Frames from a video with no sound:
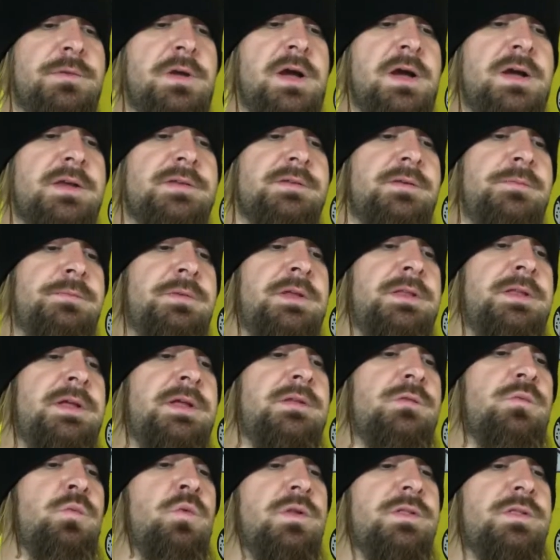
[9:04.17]
guys. I mean,
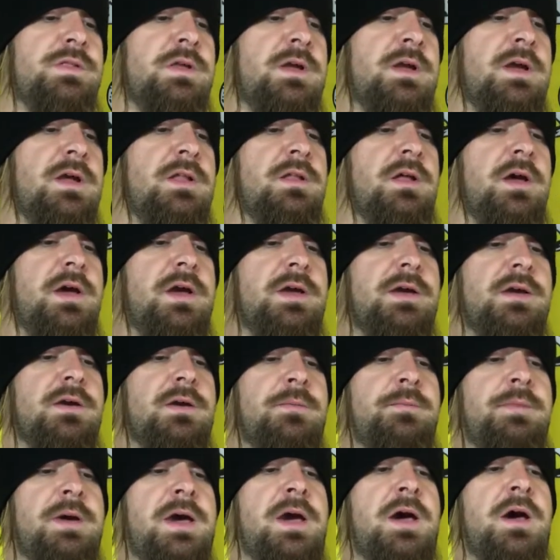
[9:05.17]
that's one thing I like
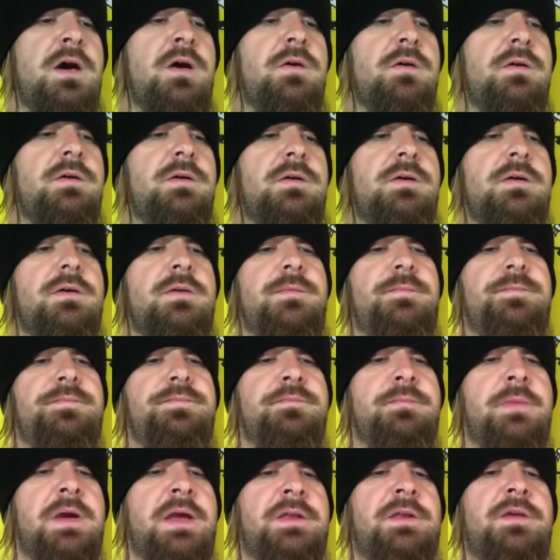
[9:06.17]
about
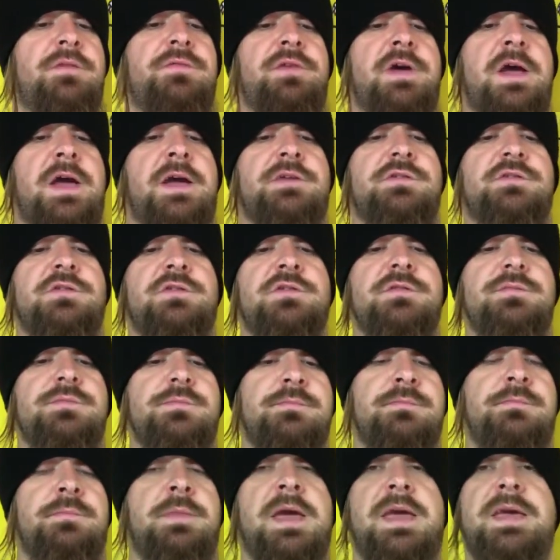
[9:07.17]
manufacturers
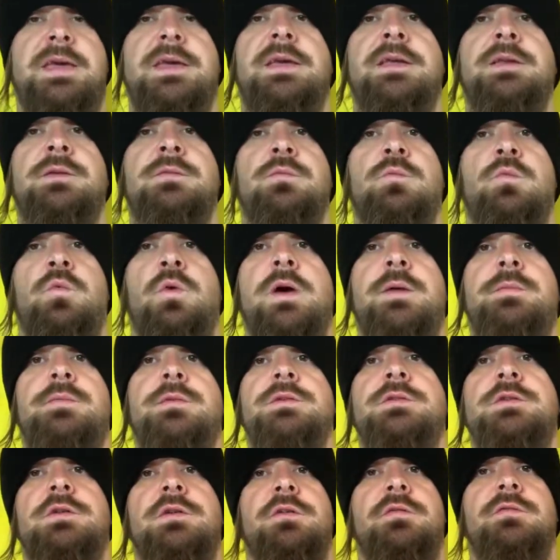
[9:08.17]
making
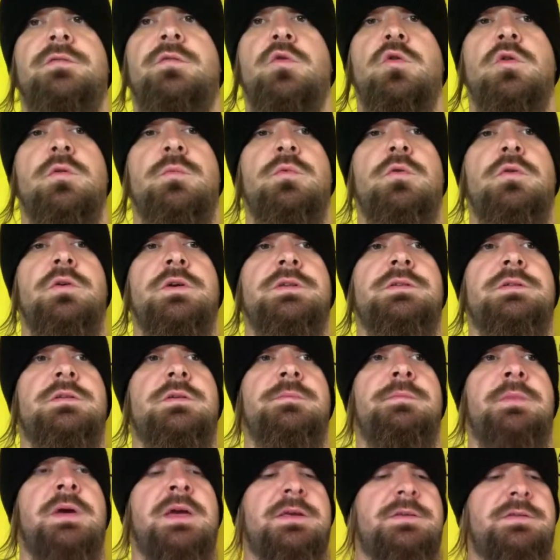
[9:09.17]
weapons that are affordable, is
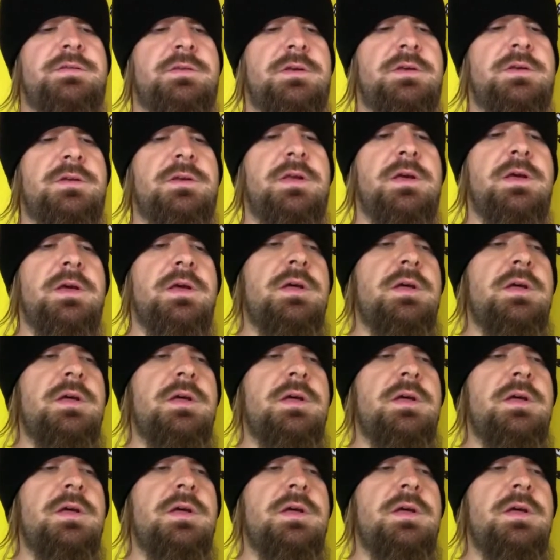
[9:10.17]
it makes it